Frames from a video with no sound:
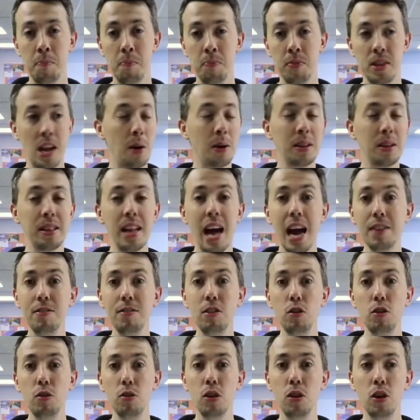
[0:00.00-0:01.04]
Now, a lot of
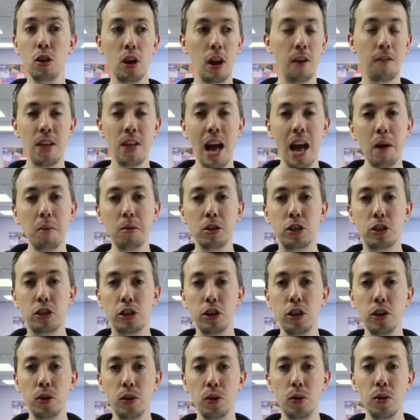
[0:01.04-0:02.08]
you, if that was
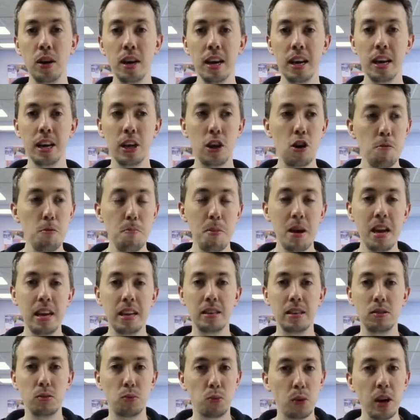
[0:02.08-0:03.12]
you, you'd
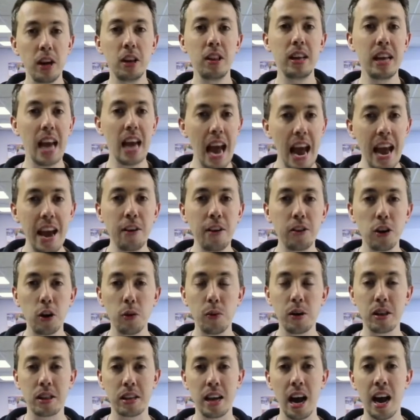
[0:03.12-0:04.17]
be really angry
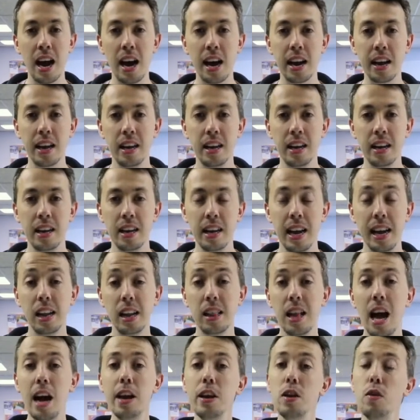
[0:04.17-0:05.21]
with God. And a
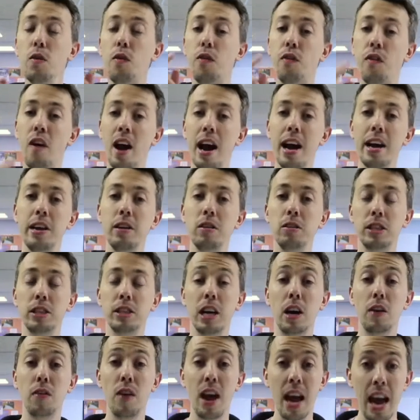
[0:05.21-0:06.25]
lot of you find
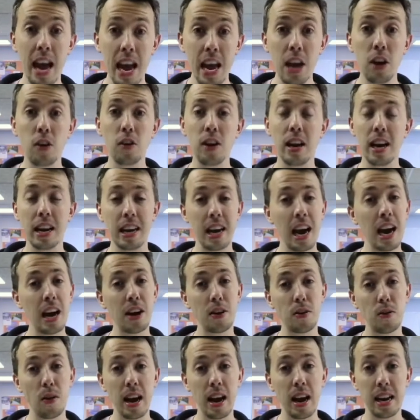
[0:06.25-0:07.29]
yourself angry at God
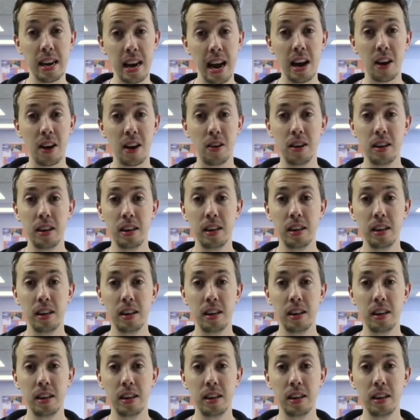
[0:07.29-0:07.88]
right now.